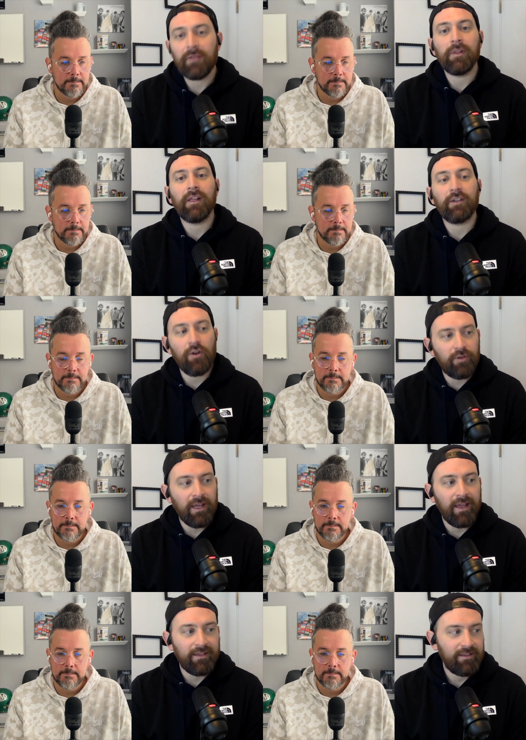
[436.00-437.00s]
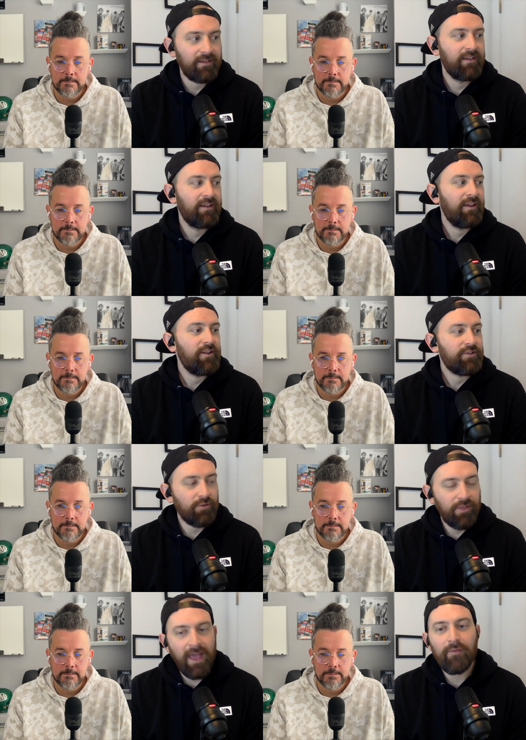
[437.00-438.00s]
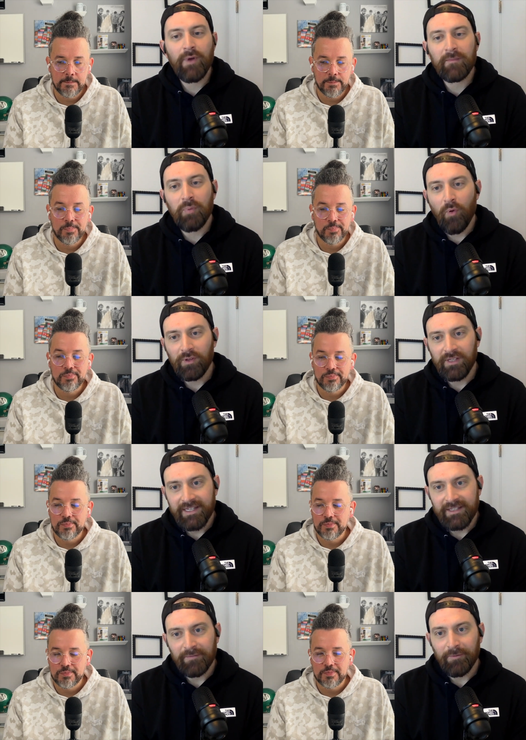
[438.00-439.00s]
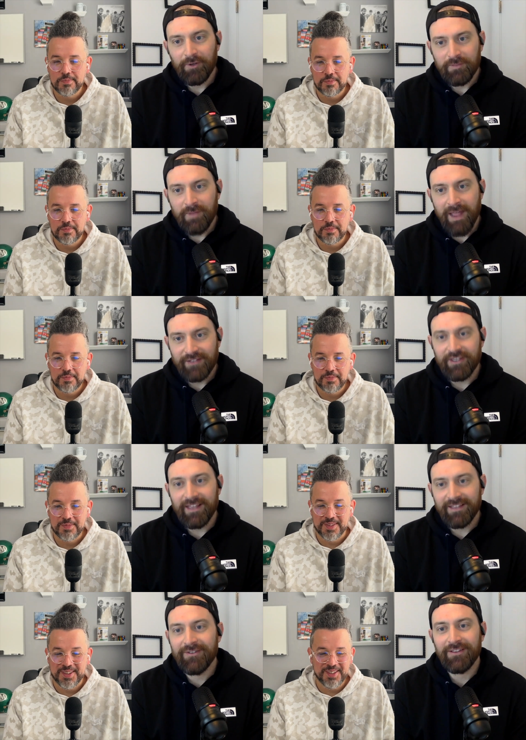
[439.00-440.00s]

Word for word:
Speaker 1: here and be like, okay, so that went poorly in the first match. That